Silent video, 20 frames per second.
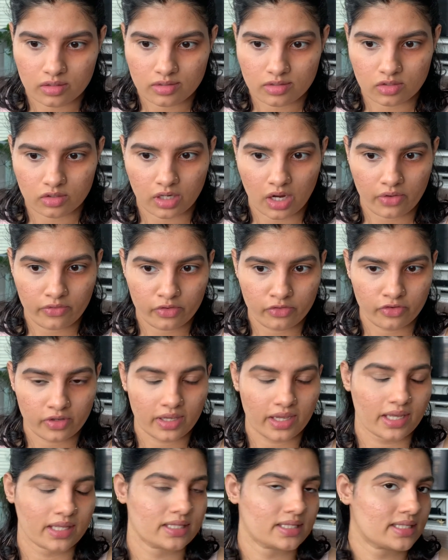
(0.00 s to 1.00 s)
So now if you
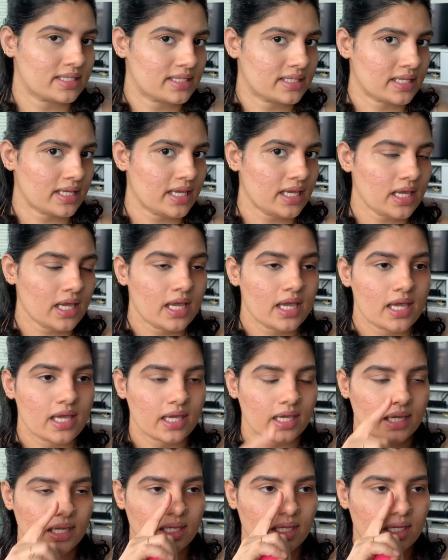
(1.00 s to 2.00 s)
can see,
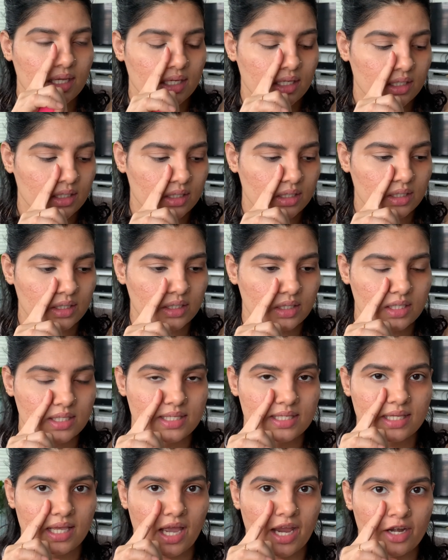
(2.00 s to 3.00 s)

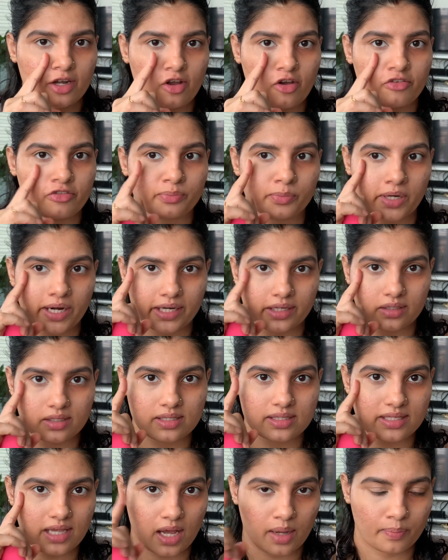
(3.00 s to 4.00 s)
this kind of
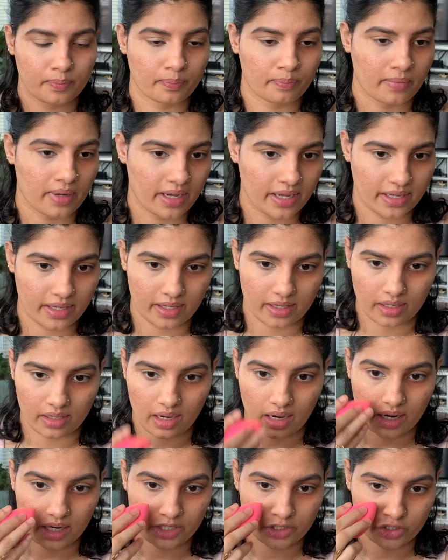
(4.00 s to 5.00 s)
brightens up my
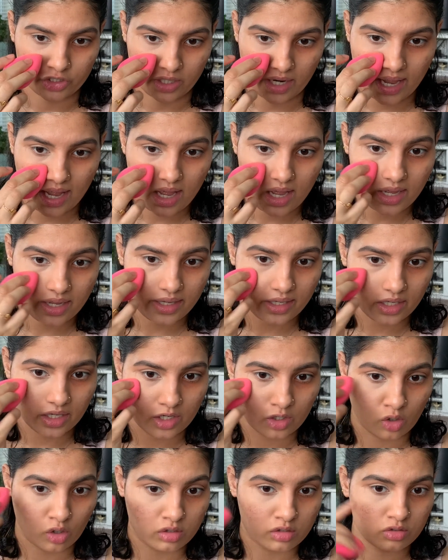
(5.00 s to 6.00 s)
under eye
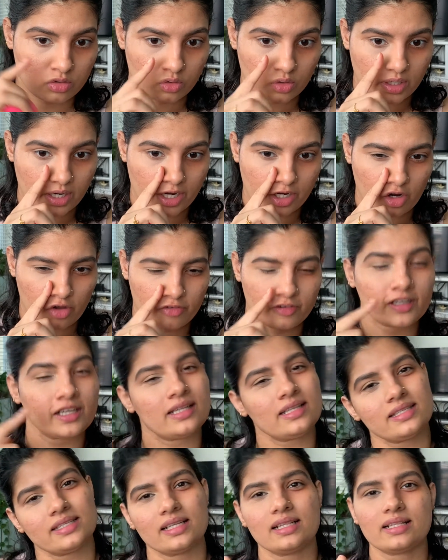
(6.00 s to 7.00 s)
and also kind of
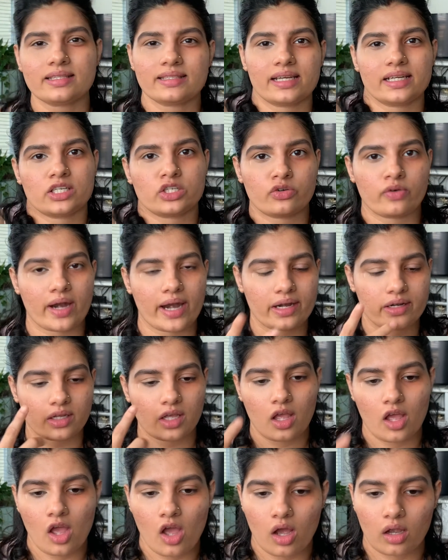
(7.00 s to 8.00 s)
conceals that red
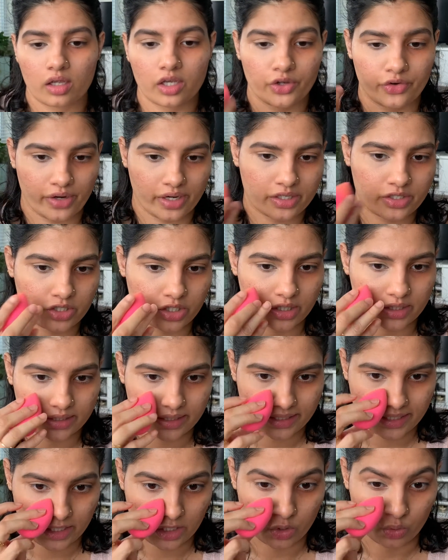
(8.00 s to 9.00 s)
corrector
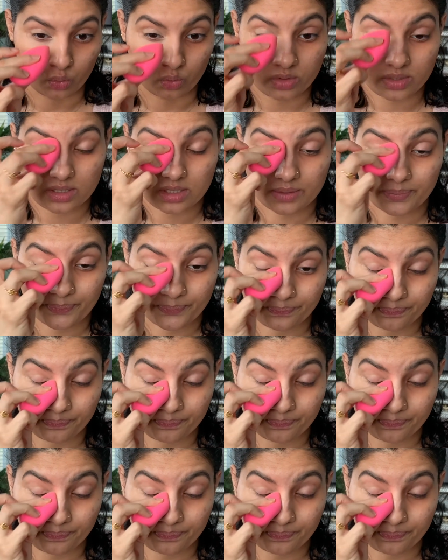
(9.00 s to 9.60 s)
that I used.